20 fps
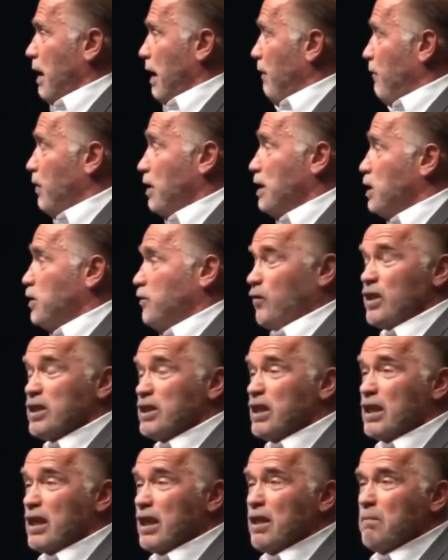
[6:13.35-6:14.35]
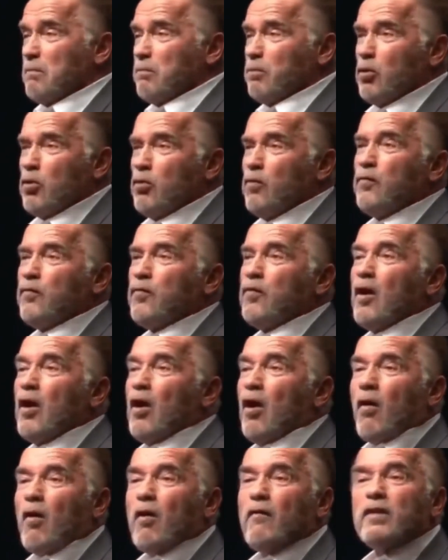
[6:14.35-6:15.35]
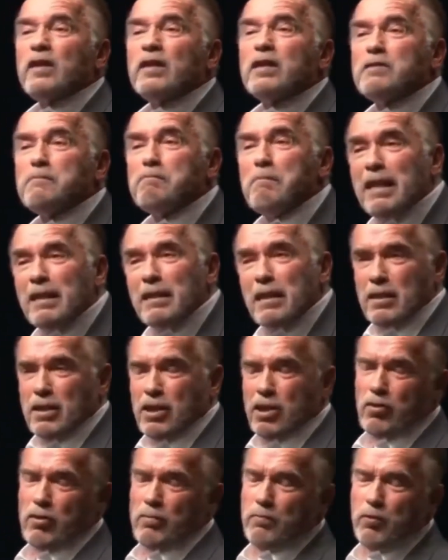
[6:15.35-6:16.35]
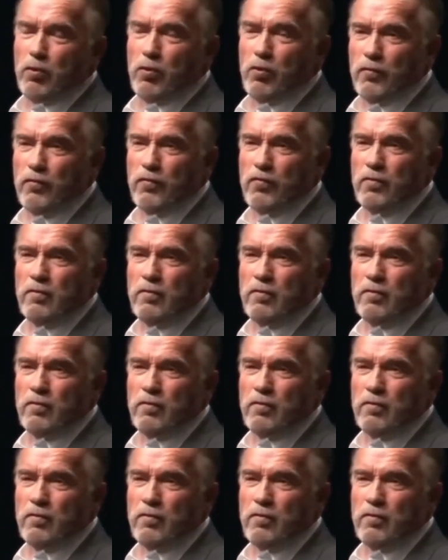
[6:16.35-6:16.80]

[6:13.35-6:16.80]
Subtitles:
If it is physically improve or if it is mentally to improve.